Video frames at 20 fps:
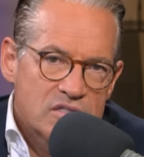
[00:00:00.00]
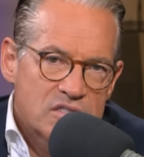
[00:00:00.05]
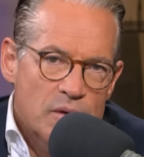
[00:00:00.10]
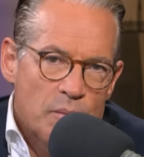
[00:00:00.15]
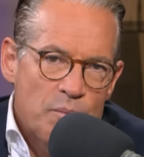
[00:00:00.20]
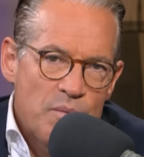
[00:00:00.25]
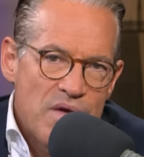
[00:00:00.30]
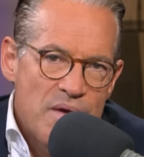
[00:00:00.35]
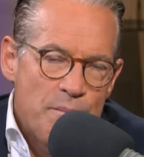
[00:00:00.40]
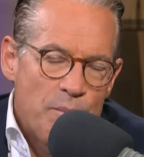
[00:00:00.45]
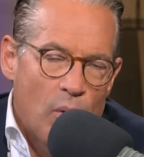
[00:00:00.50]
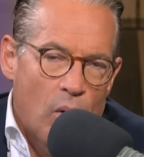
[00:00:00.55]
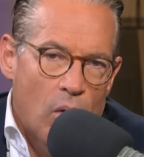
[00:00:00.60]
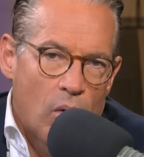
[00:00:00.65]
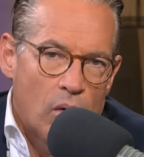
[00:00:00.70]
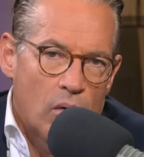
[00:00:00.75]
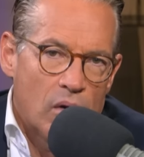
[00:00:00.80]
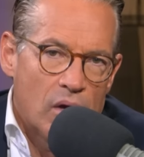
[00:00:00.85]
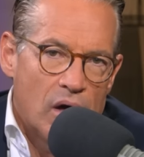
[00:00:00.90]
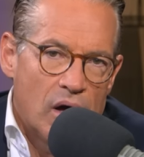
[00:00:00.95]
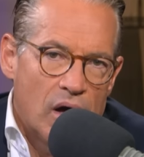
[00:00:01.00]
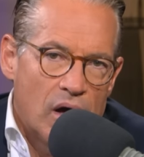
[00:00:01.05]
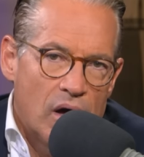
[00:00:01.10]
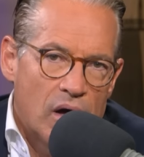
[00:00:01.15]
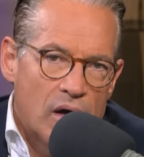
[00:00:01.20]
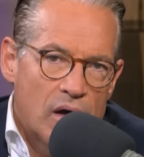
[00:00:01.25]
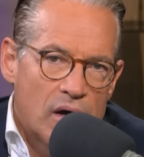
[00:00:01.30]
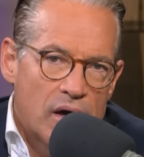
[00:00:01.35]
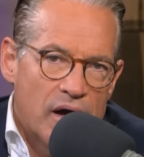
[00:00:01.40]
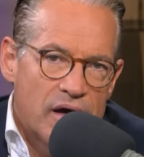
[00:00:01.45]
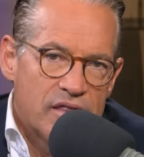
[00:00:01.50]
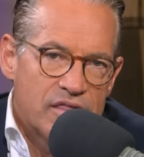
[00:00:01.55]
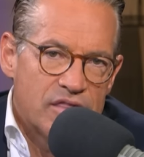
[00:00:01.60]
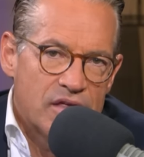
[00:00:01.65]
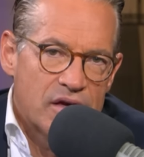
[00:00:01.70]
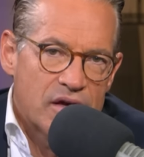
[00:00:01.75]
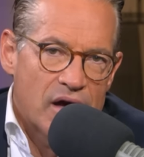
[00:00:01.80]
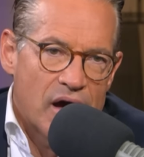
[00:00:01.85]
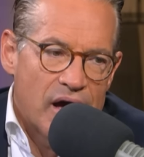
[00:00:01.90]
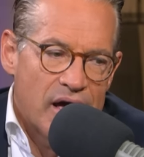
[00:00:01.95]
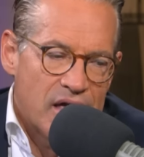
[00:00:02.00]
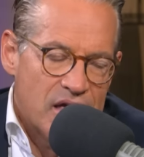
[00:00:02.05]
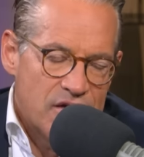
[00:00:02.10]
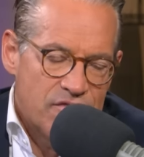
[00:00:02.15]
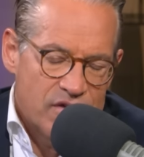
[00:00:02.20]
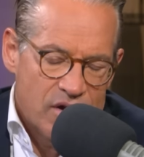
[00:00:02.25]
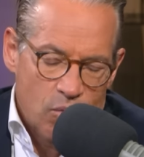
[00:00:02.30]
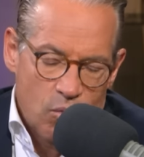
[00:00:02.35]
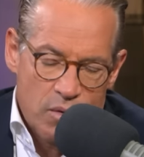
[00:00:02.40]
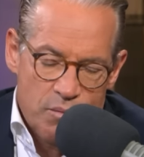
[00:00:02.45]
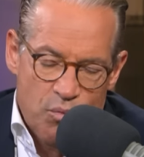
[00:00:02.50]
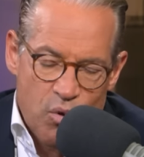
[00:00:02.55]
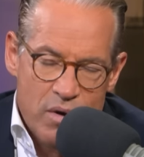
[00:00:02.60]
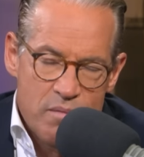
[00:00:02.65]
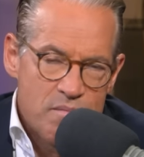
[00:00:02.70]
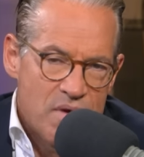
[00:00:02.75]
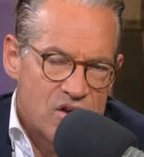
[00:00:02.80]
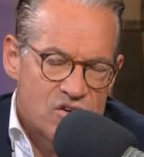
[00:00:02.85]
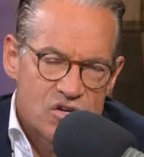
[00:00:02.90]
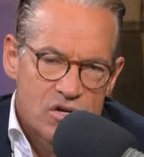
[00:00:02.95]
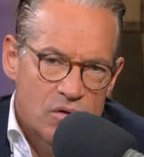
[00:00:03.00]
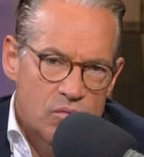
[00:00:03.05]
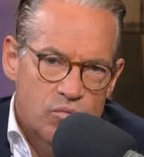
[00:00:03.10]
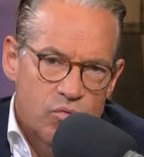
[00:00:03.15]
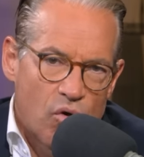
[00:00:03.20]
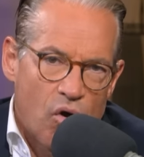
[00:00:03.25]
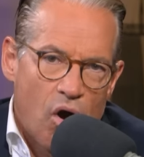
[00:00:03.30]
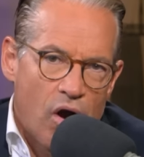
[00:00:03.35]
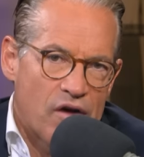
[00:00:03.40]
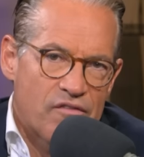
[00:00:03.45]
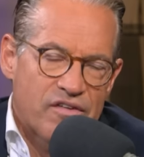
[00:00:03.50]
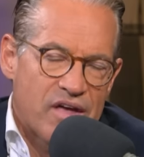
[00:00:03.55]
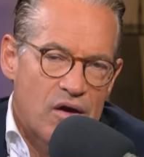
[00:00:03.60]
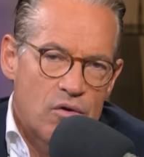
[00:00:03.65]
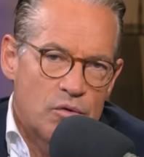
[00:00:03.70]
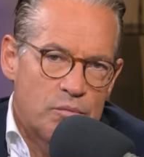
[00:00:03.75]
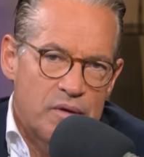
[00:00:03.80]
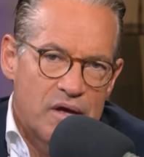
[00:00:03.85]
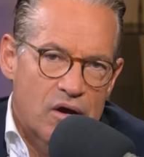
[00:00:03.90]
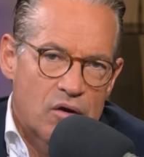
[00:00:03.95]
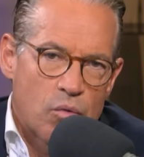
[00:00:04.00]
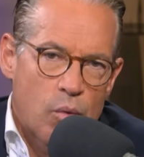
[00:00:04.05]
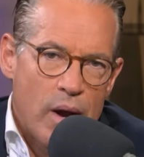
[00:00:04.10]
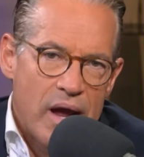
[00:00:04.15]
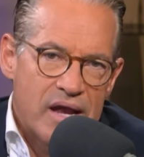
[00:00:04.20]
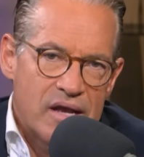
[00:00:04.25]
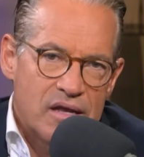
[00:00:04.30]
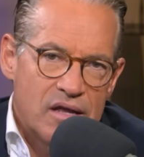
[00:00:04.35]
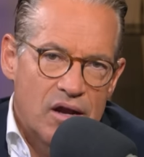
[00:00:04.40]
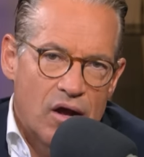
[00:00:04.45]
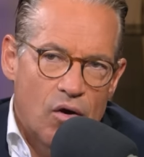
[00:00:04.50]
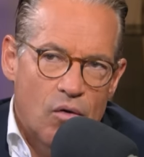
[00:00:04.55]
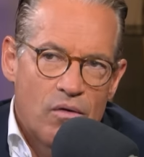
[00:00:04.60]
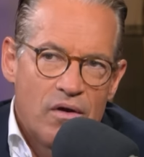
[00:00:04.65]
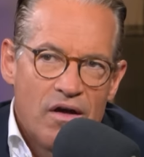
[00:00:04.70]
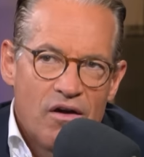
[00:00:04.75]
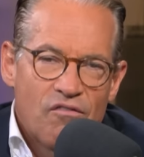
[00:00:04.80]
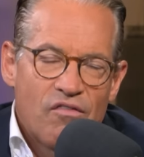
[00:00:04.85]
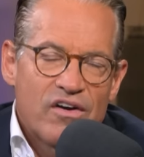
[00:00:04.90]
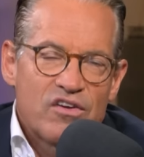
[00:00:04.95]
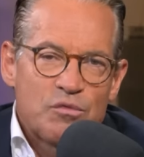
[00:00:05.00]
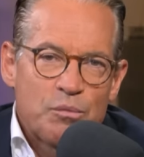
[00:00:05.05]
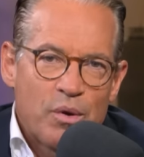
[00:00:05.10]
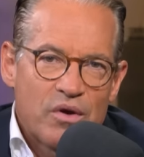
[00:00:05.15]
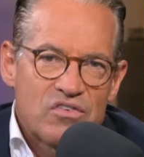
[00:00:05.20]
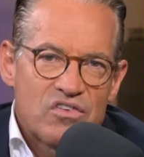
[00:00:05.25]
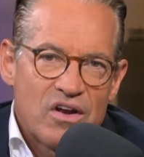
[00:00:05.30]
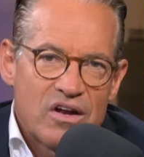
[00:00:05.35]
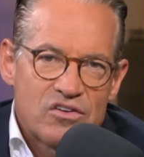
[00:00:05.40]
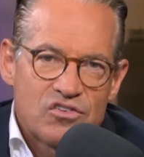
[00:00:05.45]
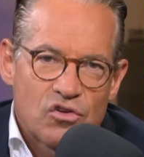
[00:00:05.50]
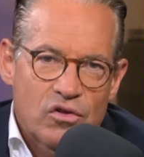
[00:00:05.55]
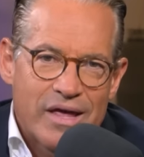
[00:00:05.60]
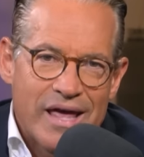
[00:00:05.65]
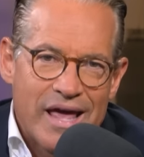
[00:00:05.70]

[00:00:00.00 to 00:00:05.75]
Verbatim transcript: Some people, uh, I think, I even at one point mentioned R F K would be a great, you know, vice presidential